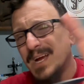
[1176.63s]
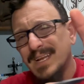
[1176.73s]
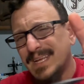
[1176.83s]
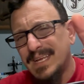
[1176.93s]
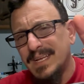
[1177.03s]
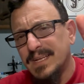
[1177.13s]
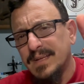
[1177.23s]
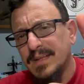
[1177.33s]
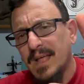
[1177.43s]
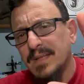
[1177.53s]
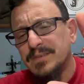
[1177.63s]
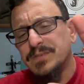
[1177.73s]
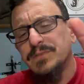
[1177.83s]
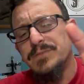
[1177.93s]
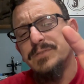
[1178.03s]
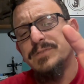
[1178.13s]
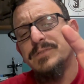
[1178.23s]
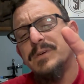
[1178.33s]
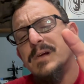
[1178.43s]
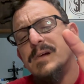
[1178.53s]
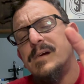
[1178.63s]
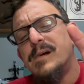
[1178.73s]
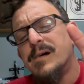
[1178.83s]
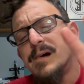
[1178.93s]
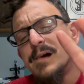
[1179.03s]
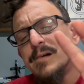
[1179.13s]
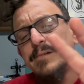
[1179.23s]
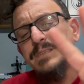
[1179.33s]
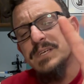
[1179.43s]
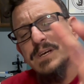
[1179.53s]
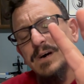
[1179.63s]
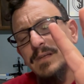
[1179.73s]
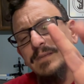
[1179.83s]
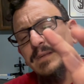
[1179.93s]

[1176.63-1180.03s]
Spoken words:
heat it into what's it called?